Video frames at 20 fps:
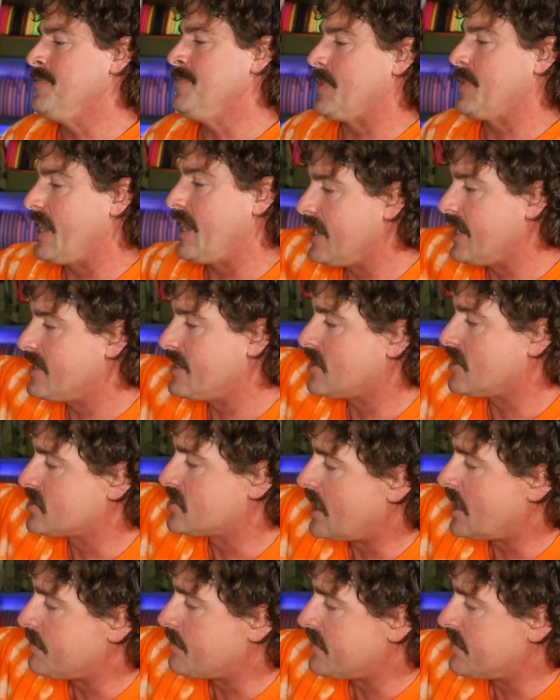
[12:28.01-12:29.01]
And on
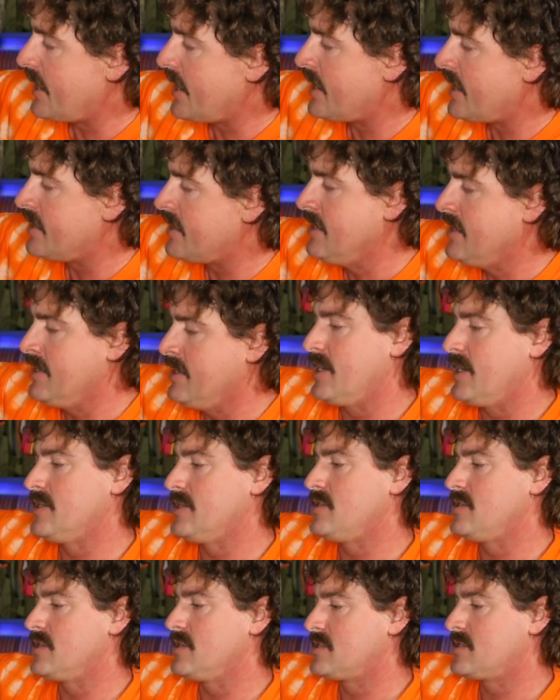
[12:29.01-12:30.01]
top of that, as you
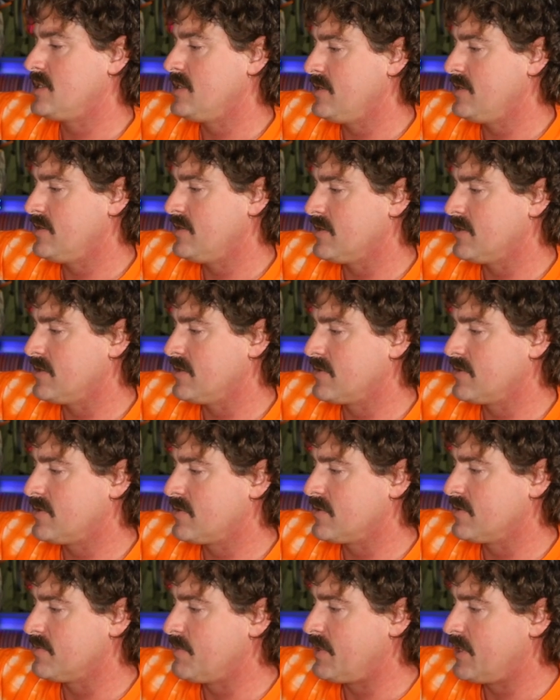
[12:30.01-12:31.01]
can see the
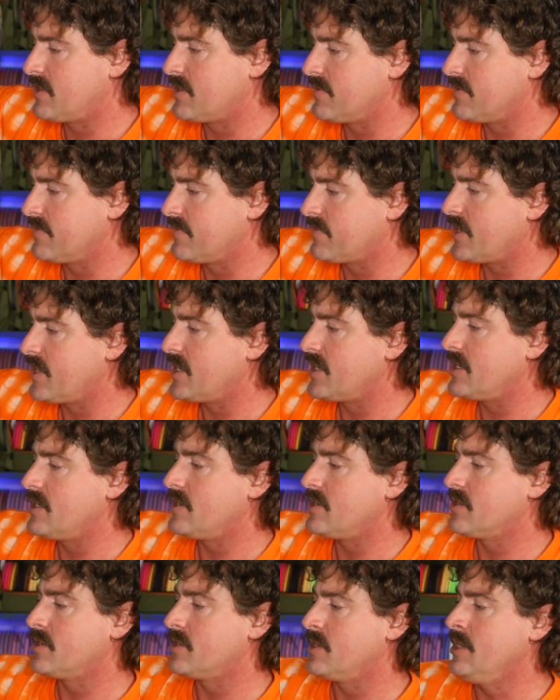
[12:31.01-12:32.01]
little American flag
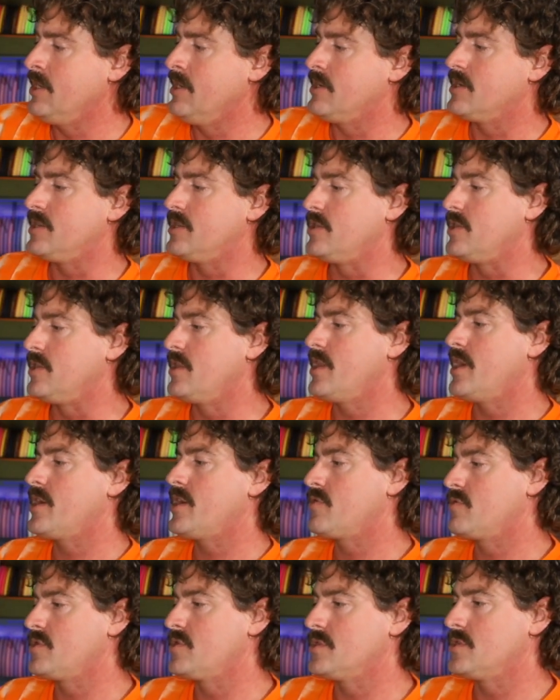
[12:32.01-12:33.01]
here, not
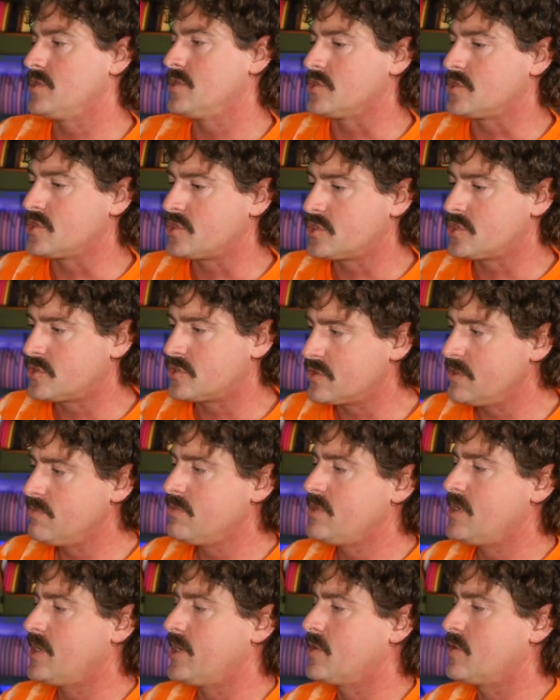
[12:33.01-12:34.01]
only is it extremely
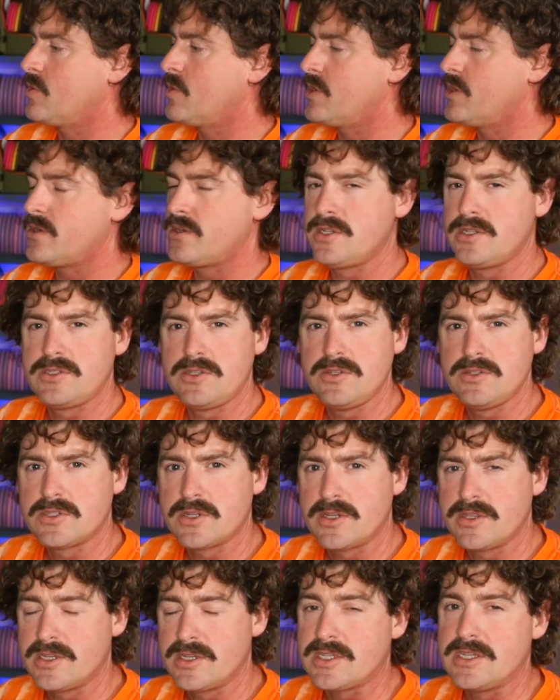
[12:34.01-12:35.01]
high quality as used
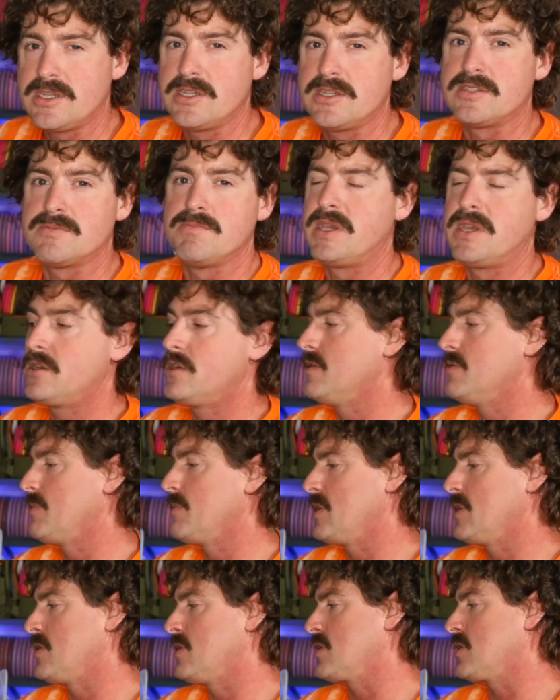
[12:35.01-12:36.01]
on this, it is made in
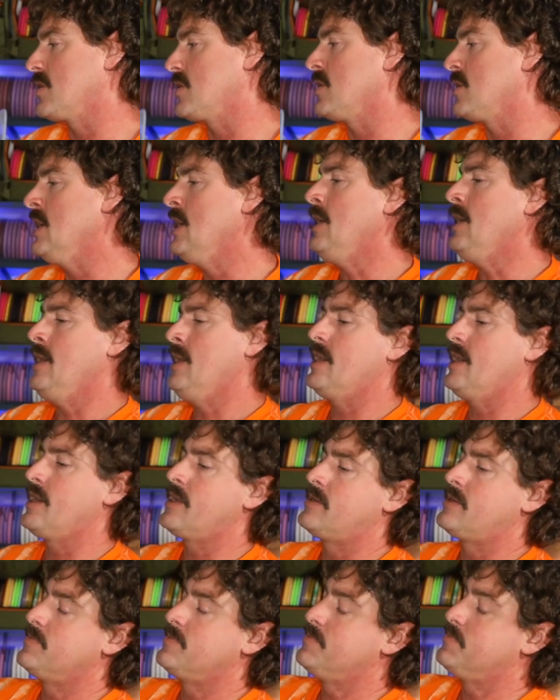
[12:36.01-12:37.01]
America.
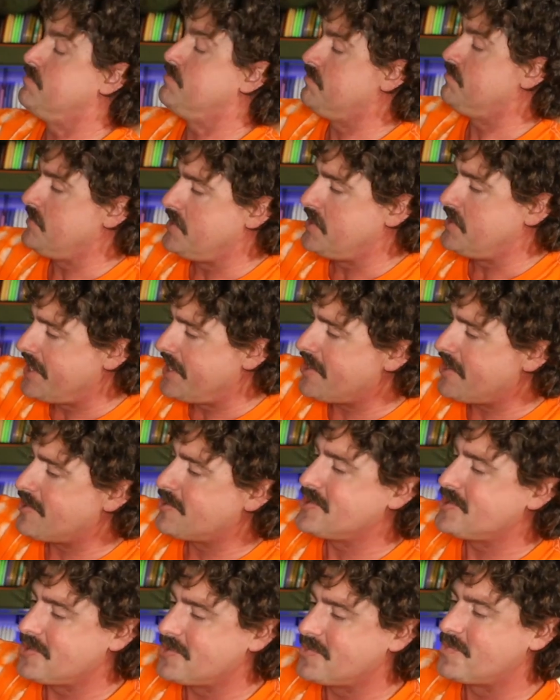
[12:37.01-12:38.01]
And now
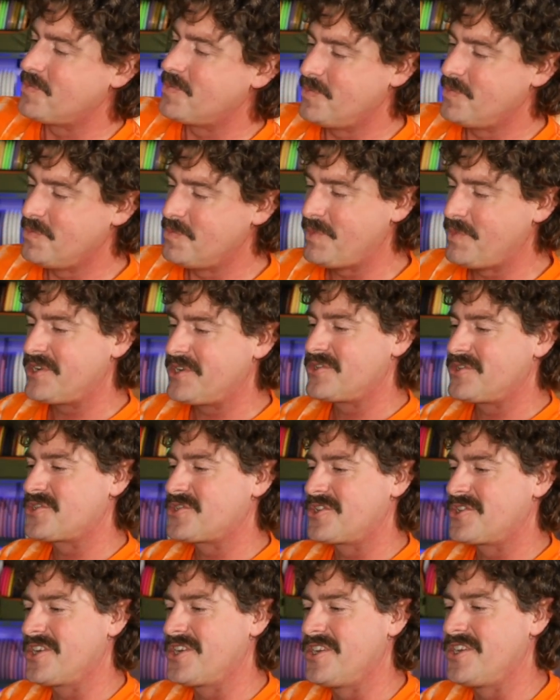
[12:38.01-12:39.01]
you better
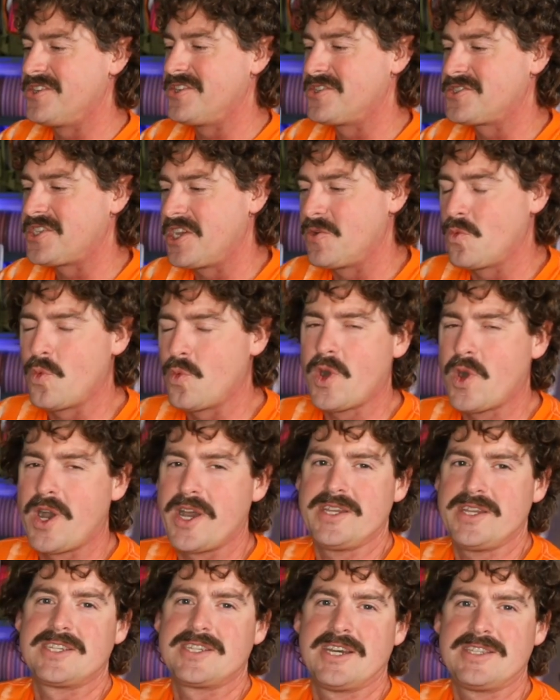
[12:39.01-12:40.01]
start to understand why
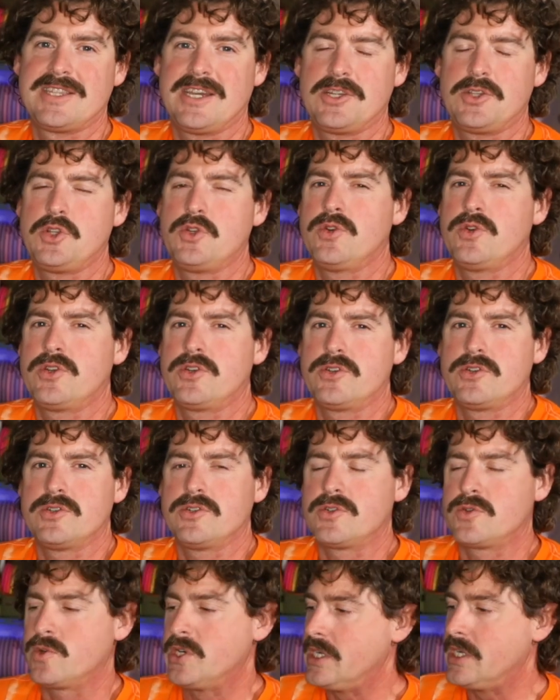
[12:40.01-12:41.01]
it's got that
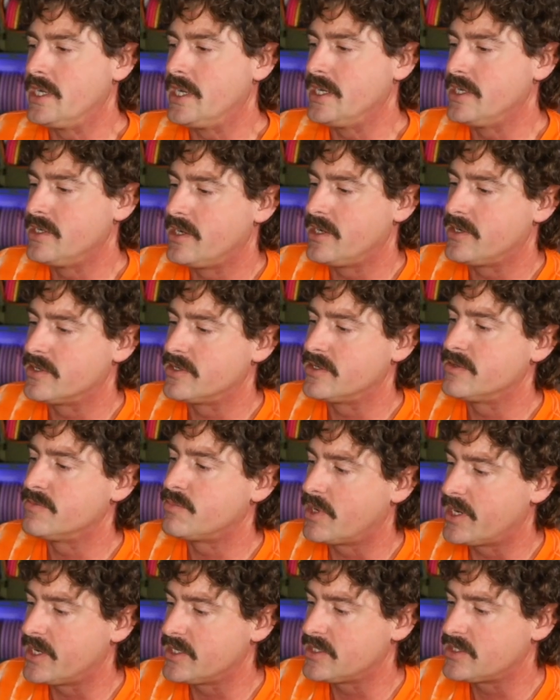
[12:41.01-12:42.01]
$229
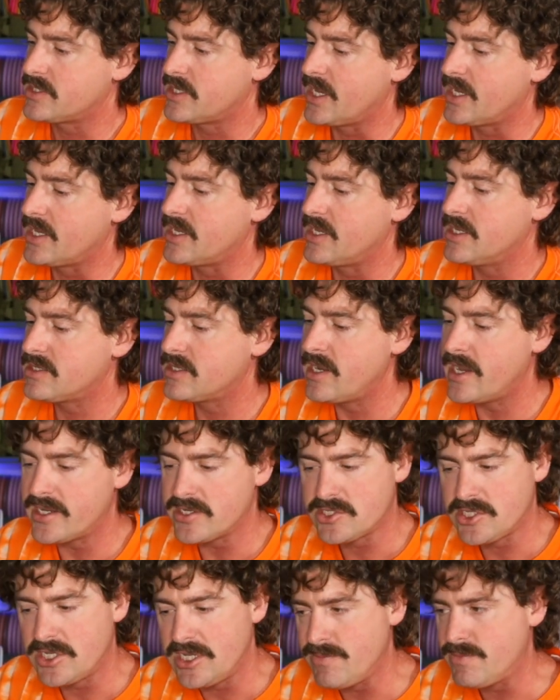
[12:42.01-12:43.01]
price tag. It's not
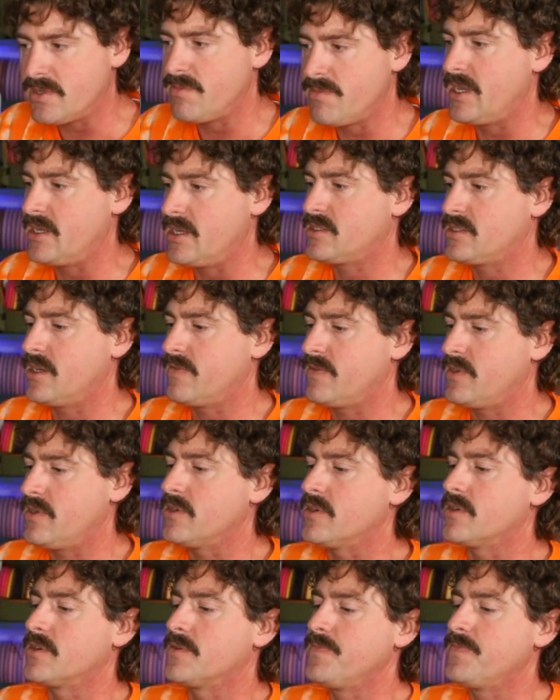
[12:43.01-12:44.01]
cheap to make stuff
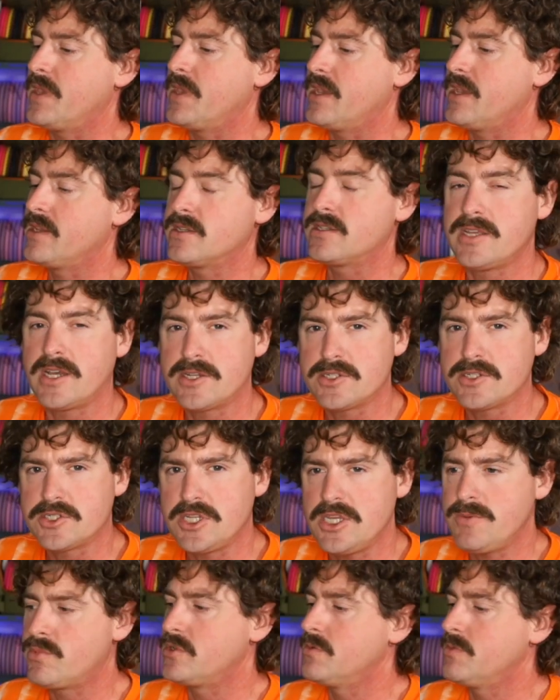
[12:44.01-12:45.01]
here. And it's not
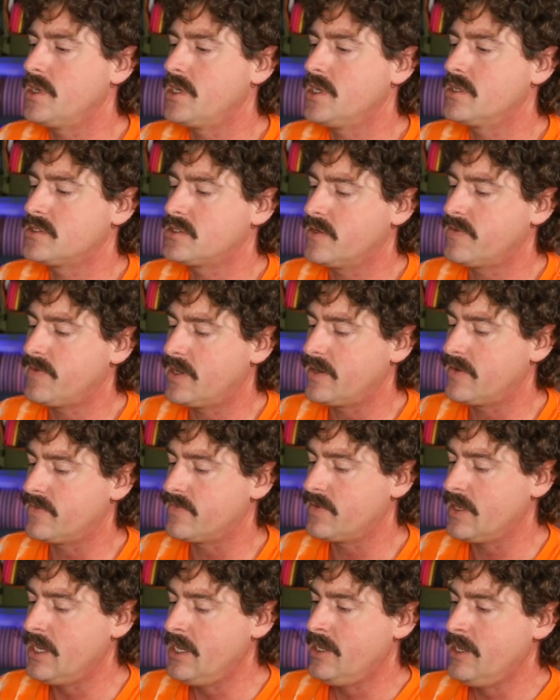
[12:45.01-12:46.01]
cheap when you're making stuff out of,
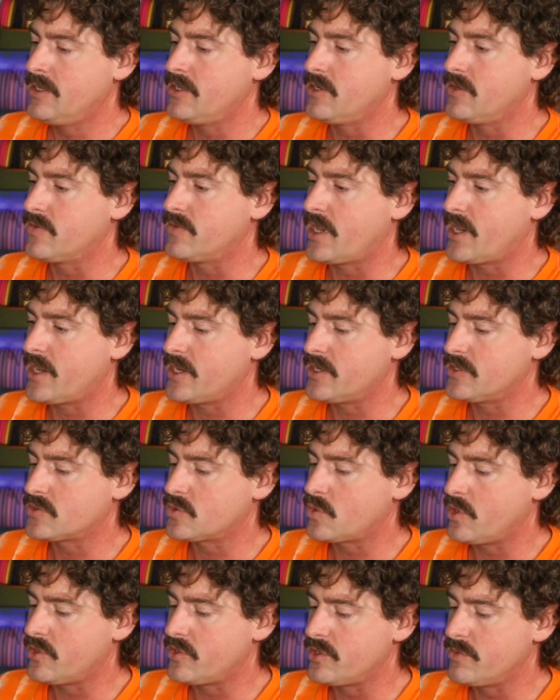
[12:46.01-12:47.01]
the highest
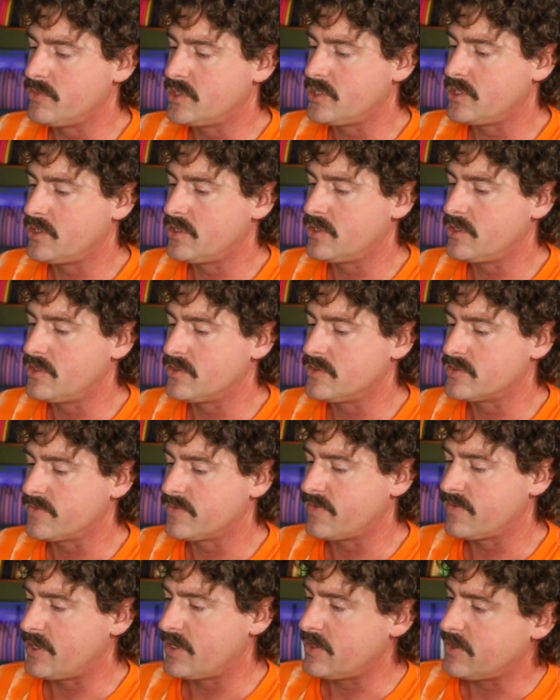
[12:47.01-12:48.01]
quality materials
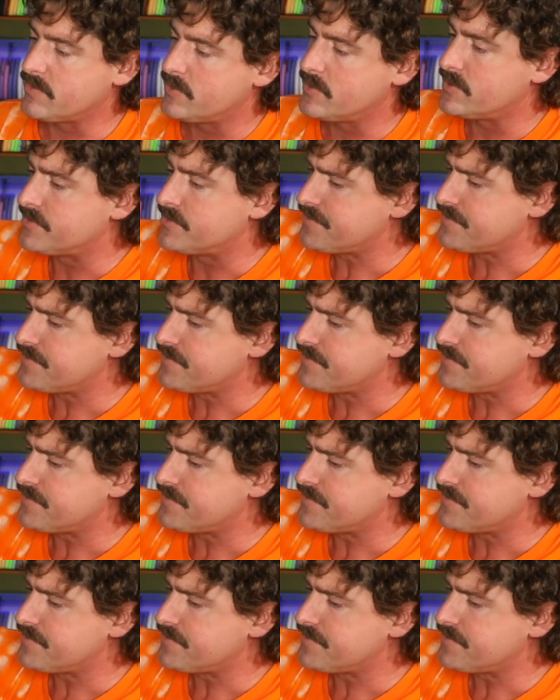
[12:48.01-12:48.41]
available.